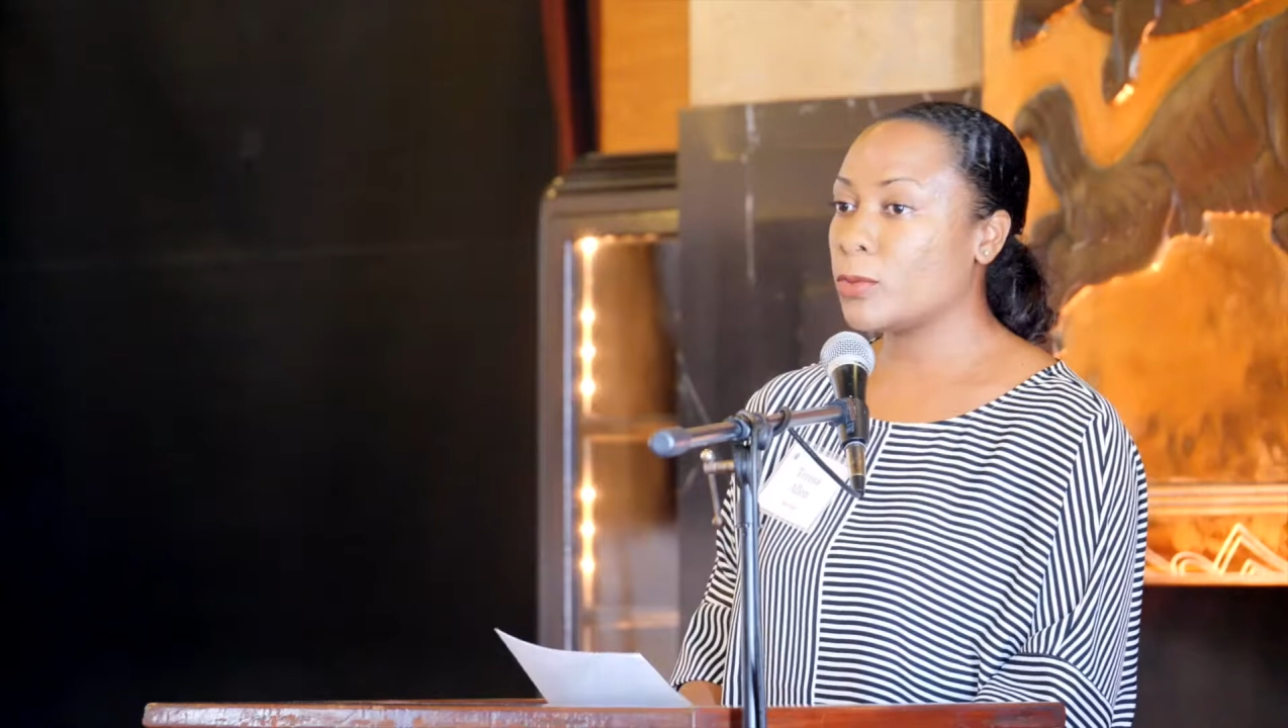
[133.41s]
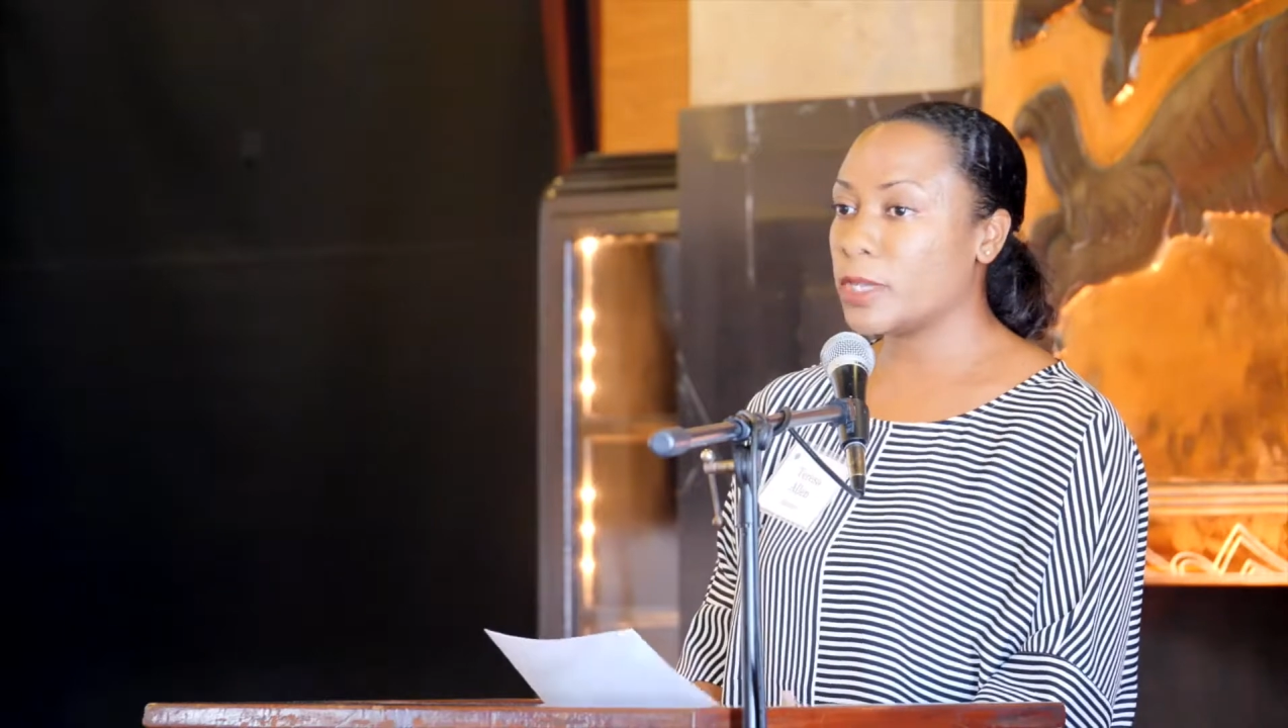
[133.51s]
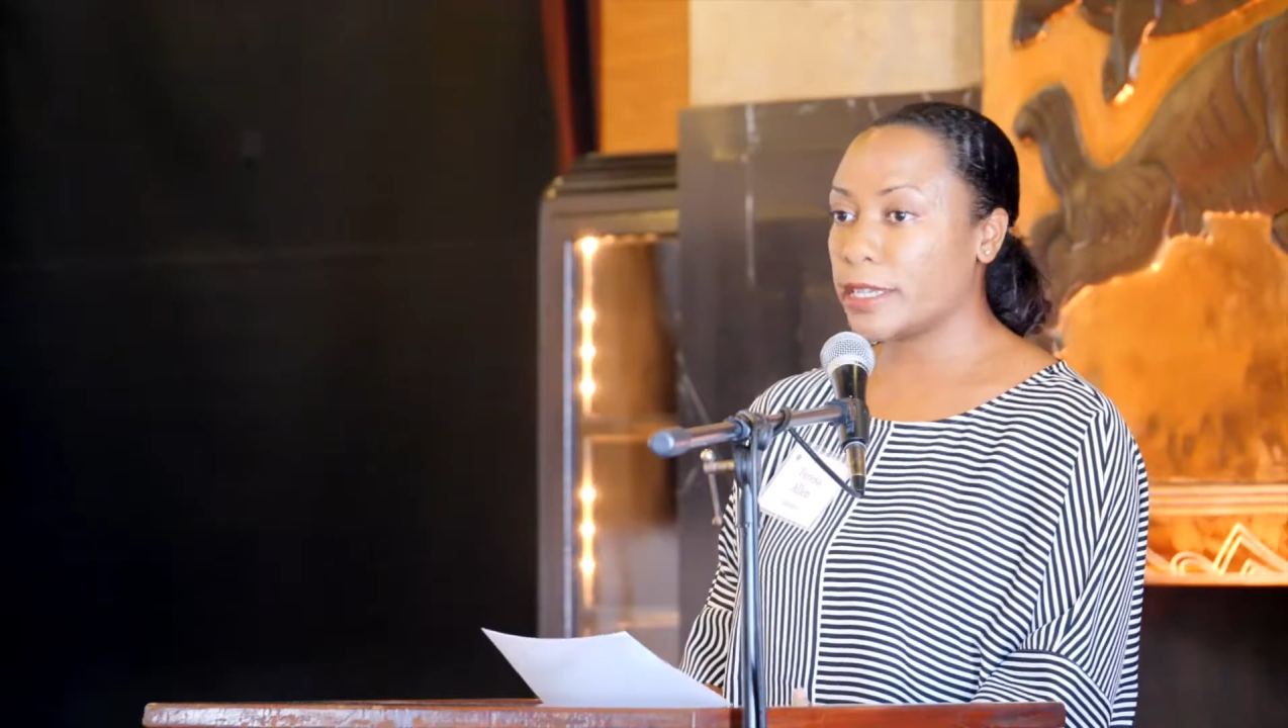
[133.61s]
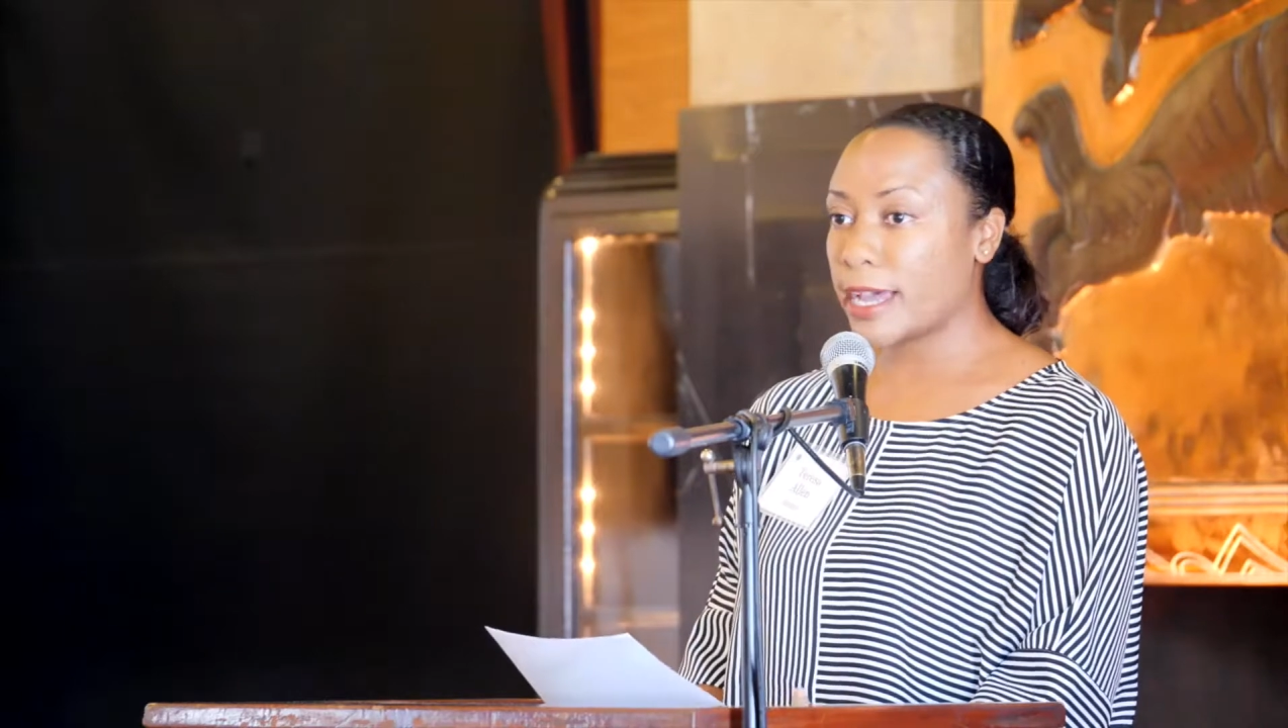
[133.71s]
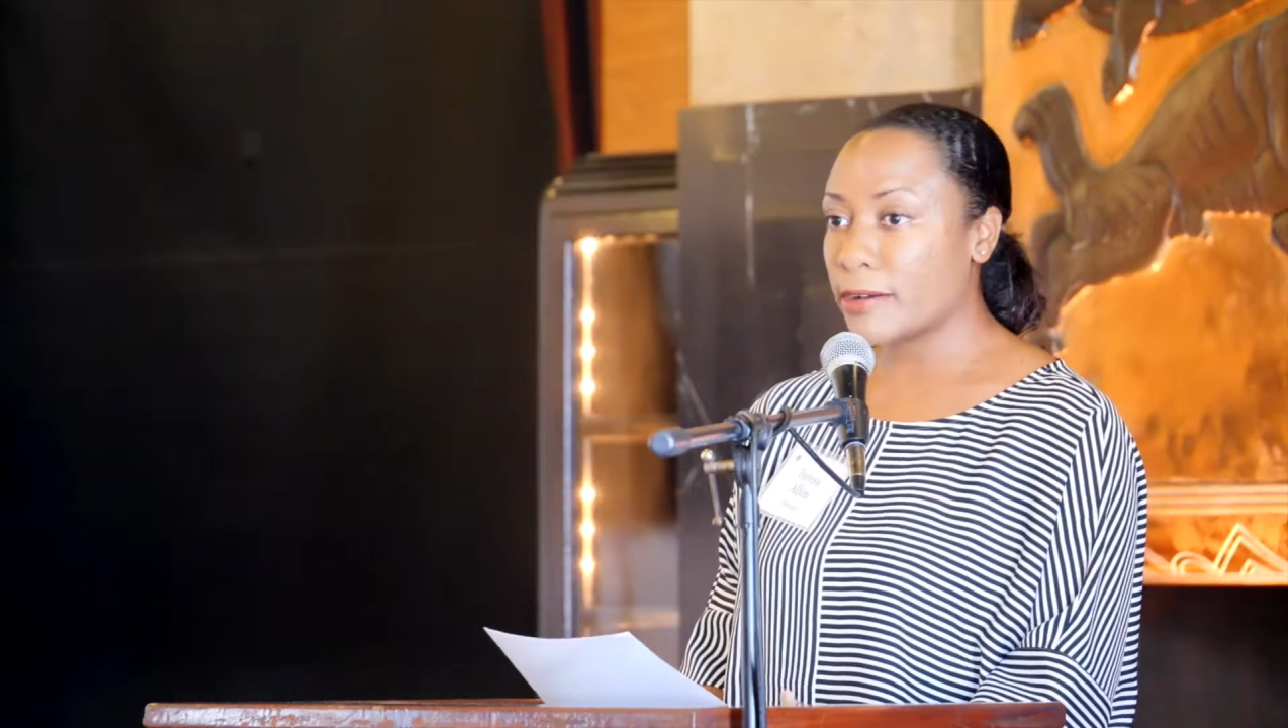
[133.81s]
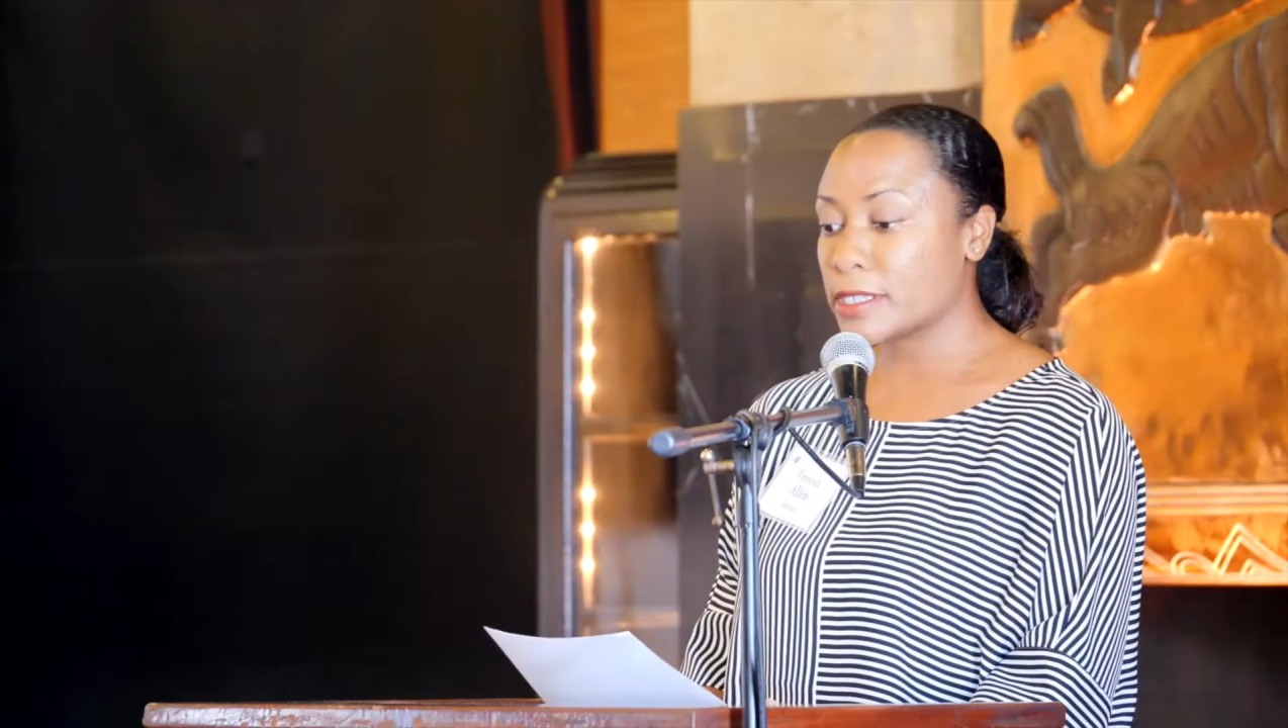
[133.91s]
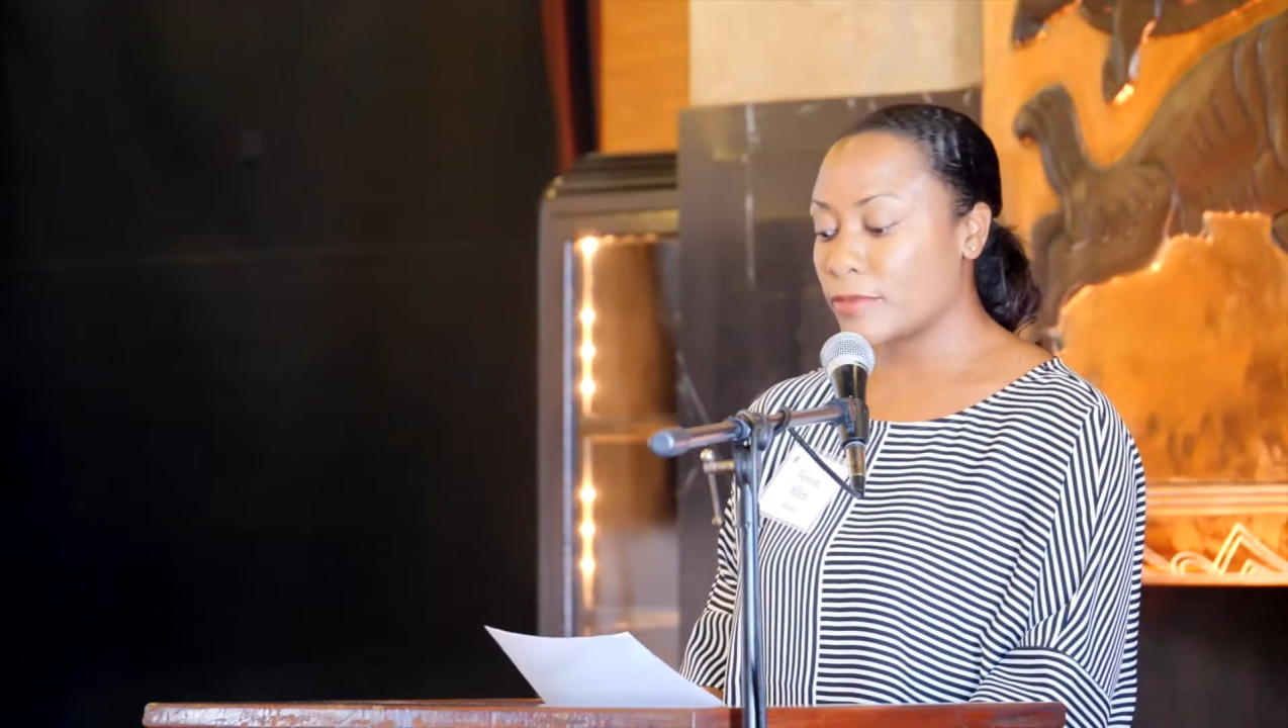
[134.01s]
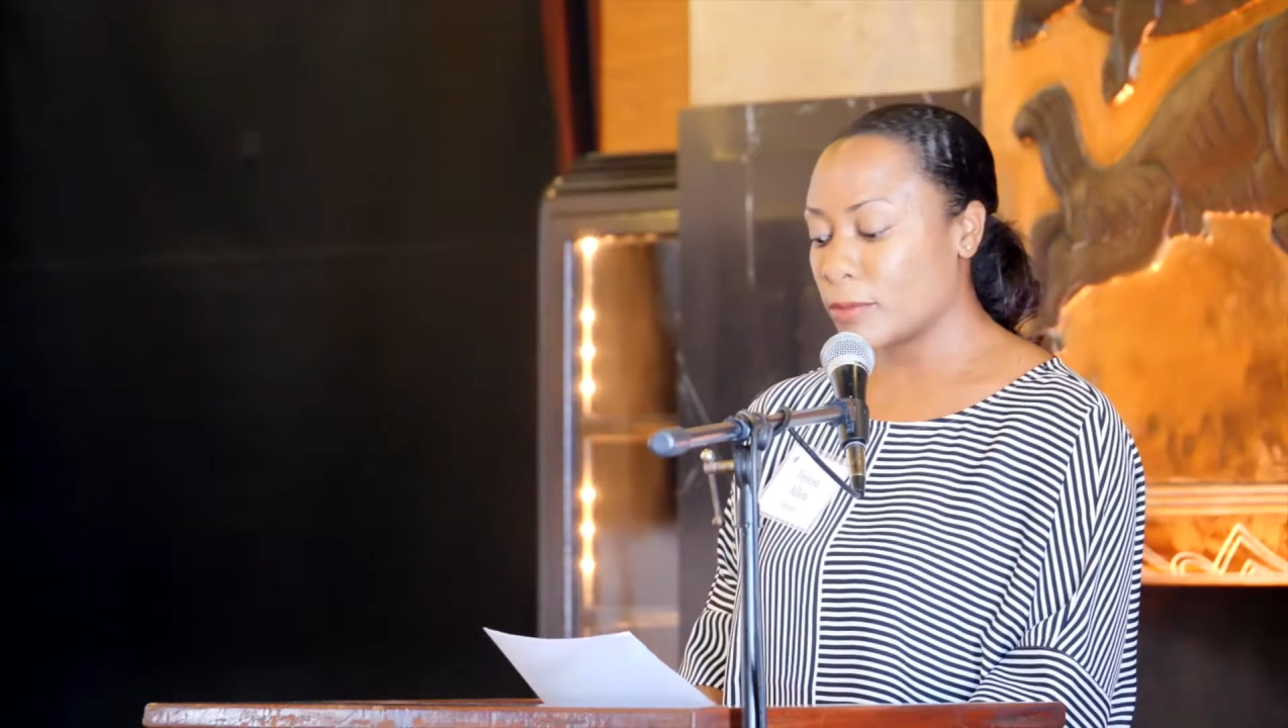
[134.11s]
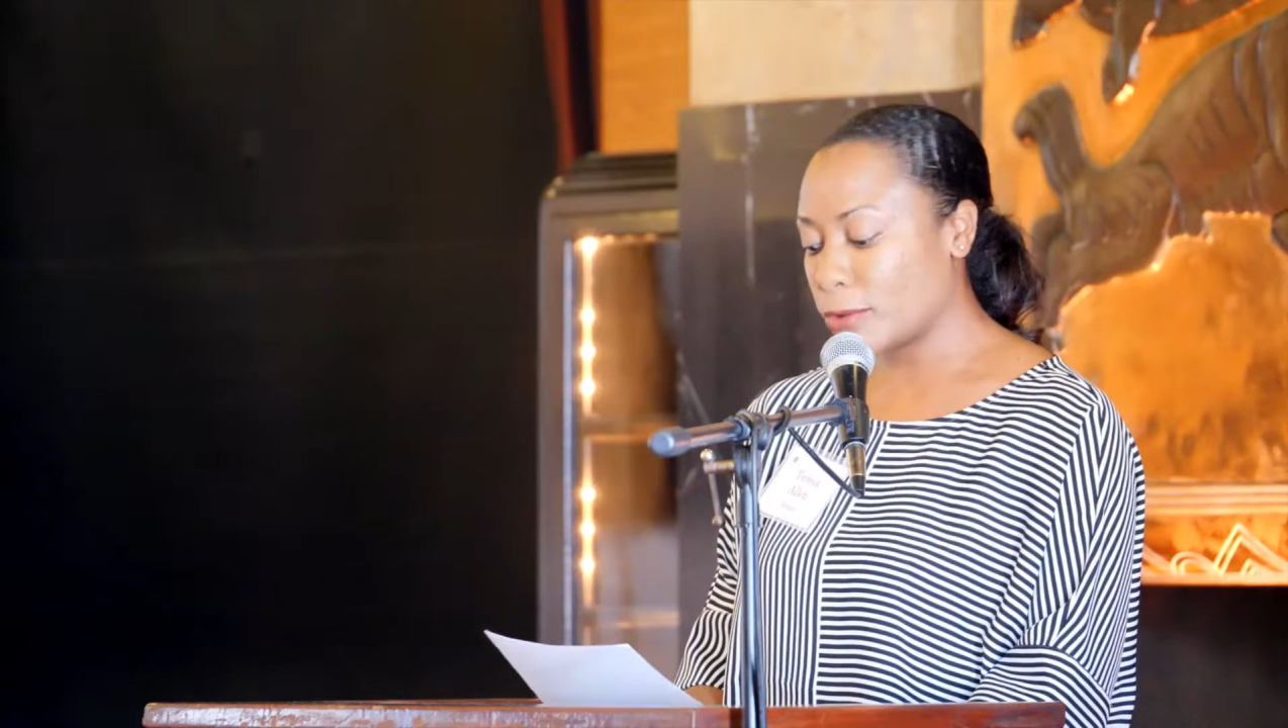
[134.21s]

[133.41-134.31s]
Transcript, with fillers: the wee hours of